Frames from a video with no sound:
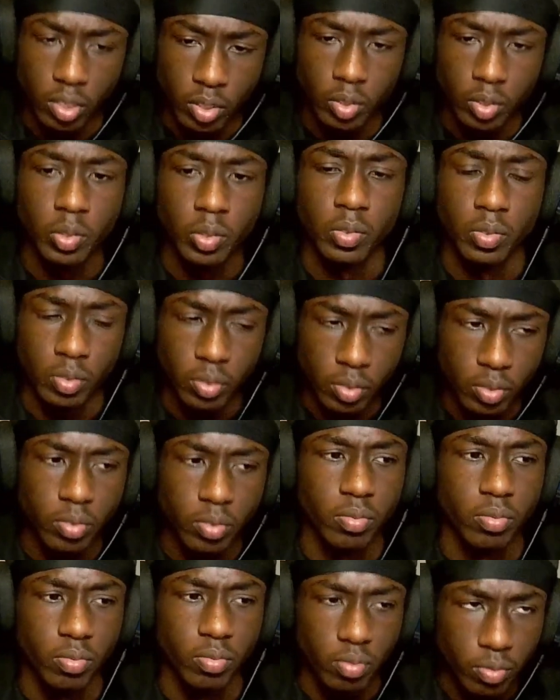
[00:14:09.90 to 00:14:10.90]
tricking
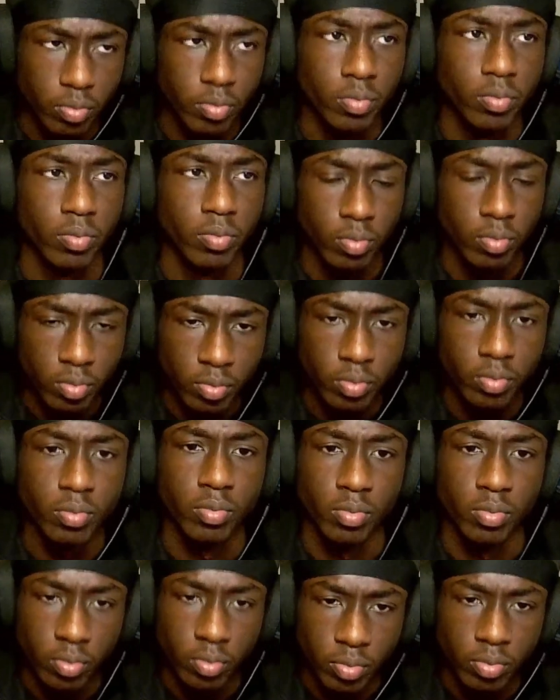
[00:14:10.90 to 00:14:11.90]
like this. I had a
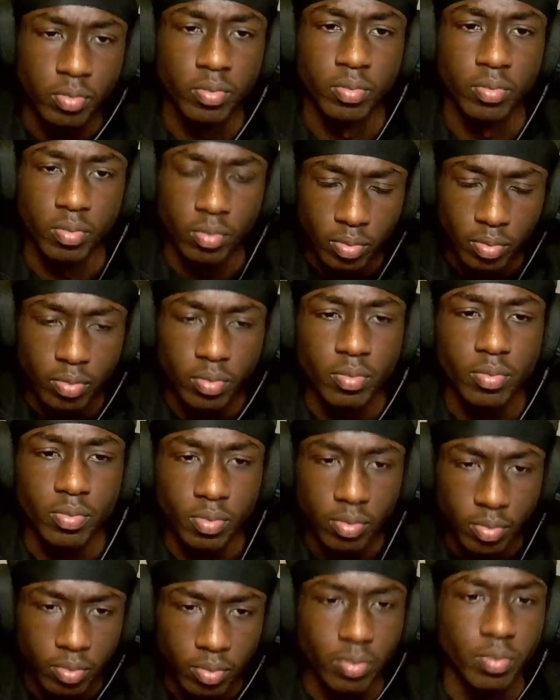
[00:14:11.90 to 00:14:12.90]
pop star, I'm the
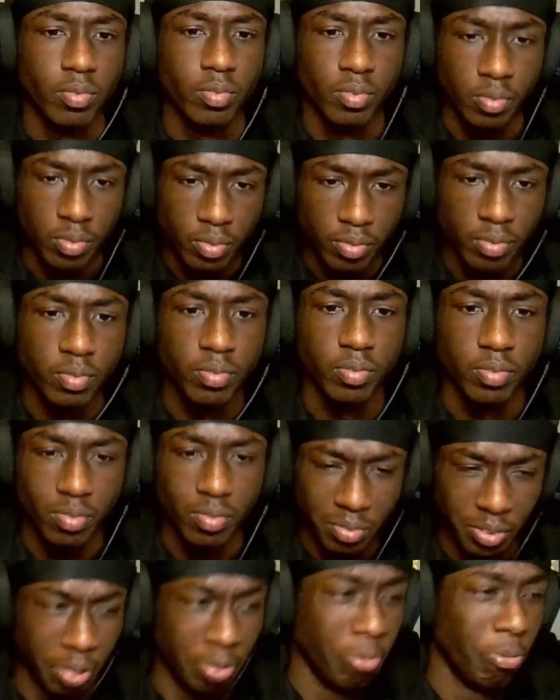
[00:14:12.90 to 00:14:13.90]
GOAT. I got a
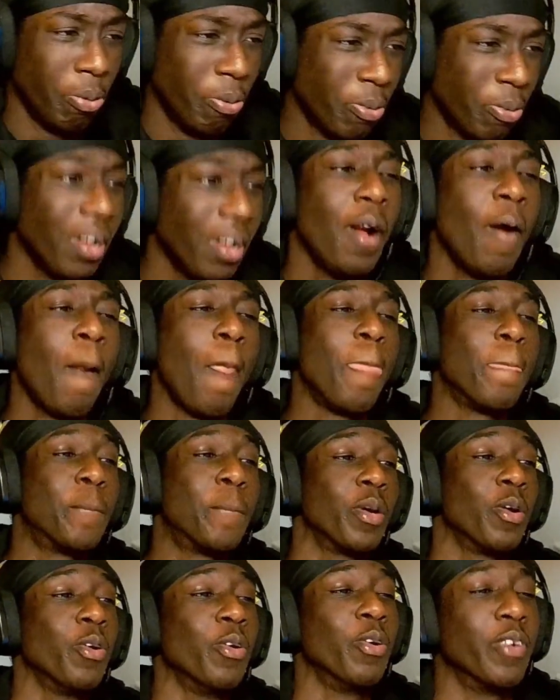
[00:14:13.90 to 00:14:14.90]
super model in my lap.
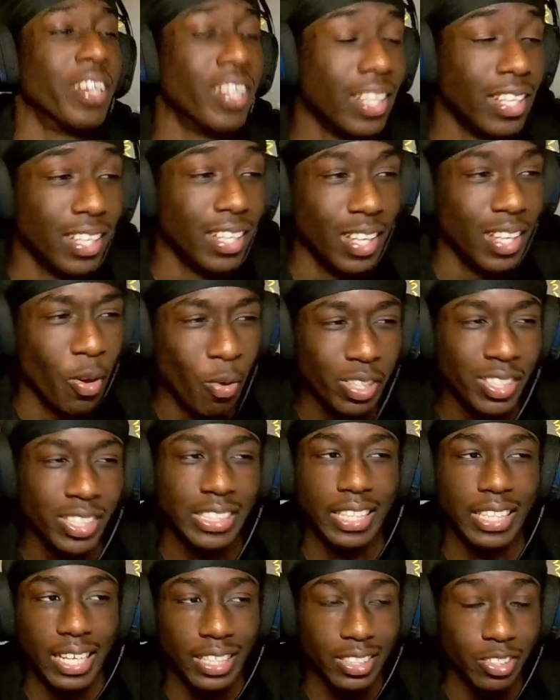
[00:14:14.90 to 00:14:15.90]
Bro, what's this
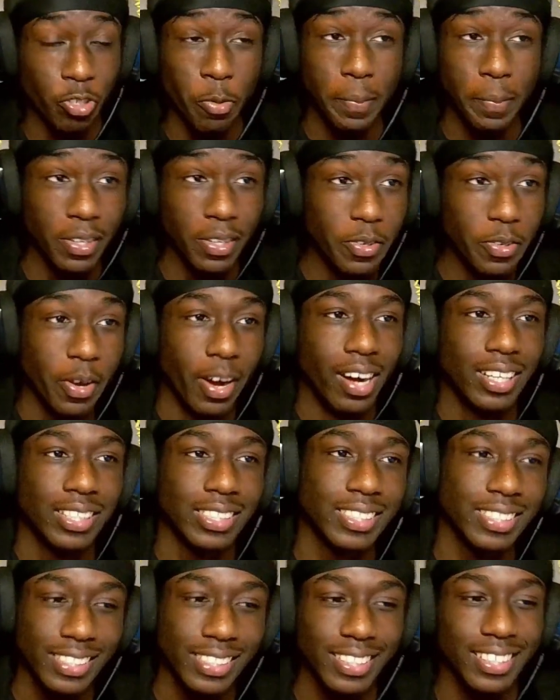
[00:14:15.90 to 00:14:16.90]
like Scooby Doo
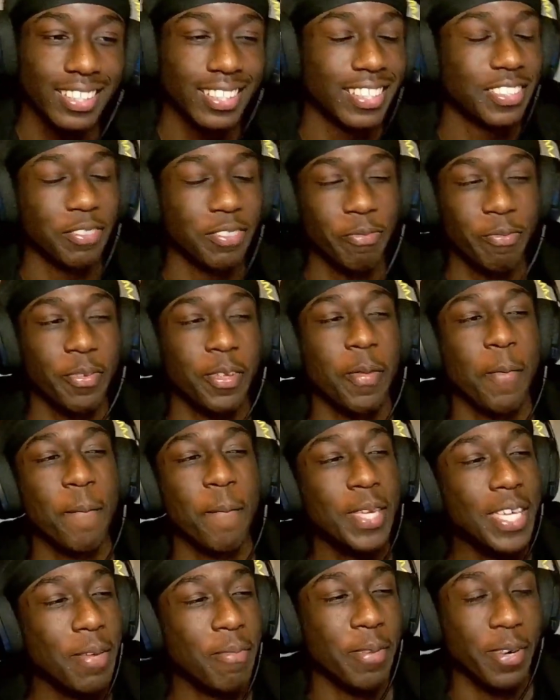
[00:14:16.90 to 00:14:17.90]
ass oh,
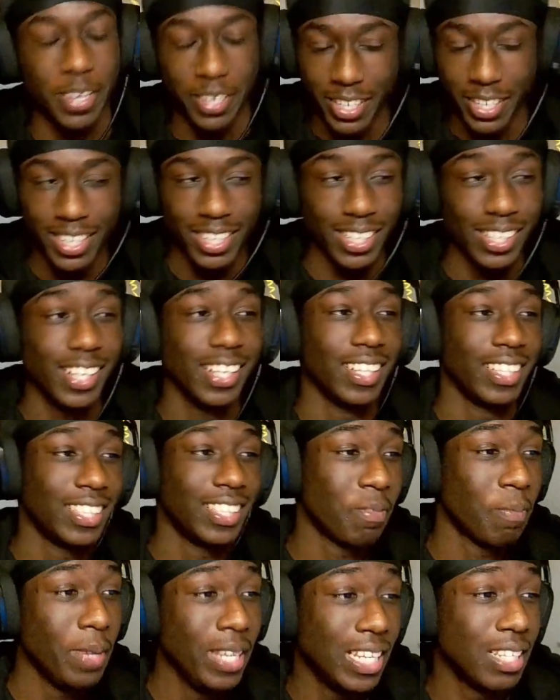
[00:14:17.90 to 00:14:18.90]
beat, bro? This
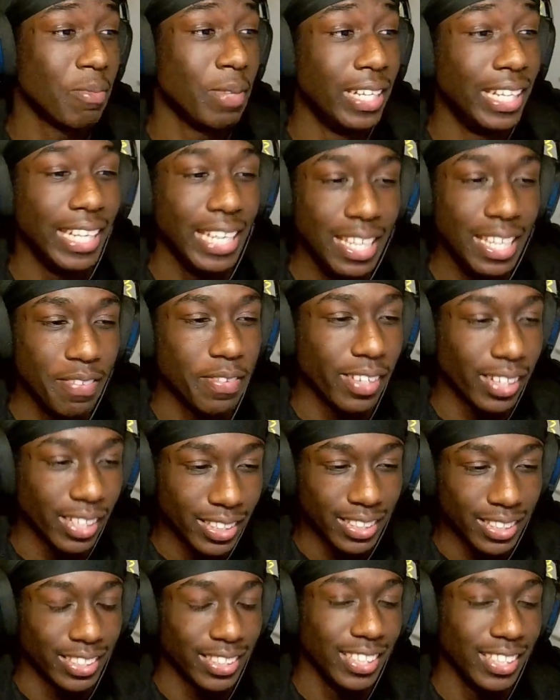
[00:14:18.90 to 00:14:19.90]
beat has been
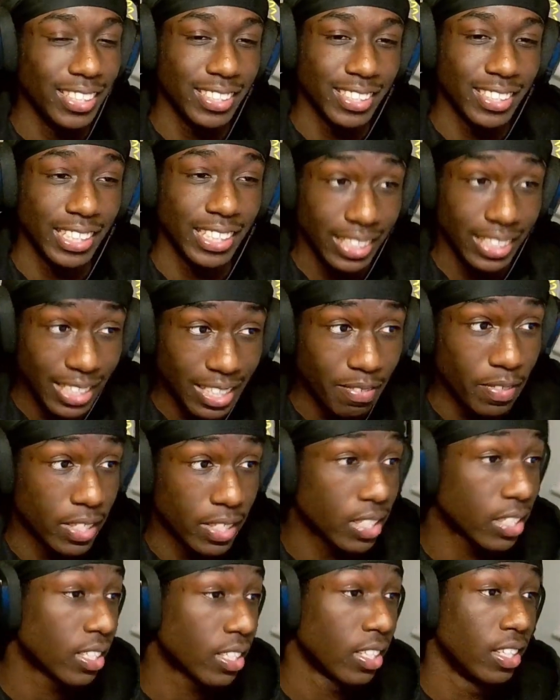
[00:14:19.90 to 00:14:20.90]
devious. This is a devious.
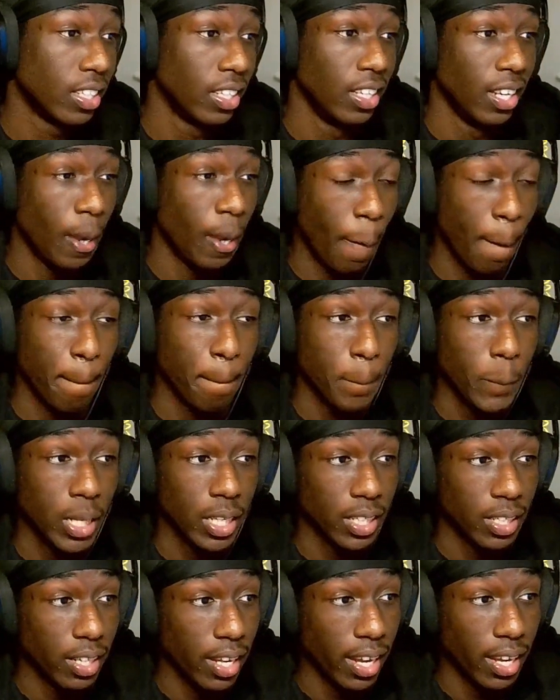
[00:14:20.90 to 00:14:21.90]

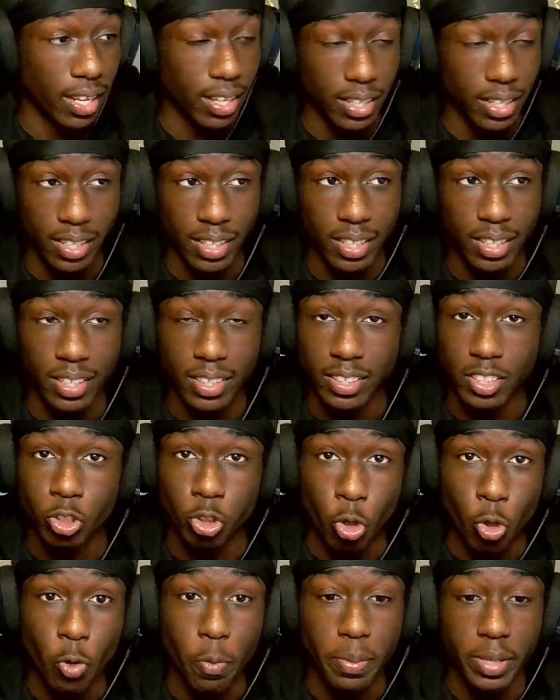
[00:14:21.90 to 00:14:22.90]
Like,
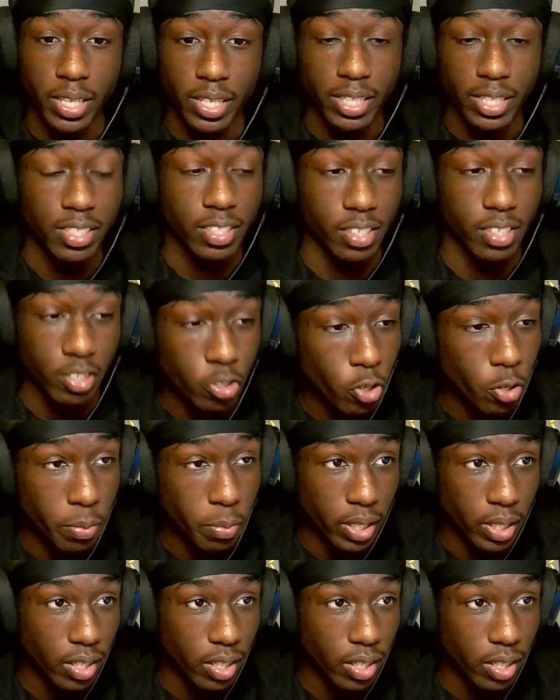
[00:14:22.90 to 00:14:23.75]
troll beat. This is a troll beat.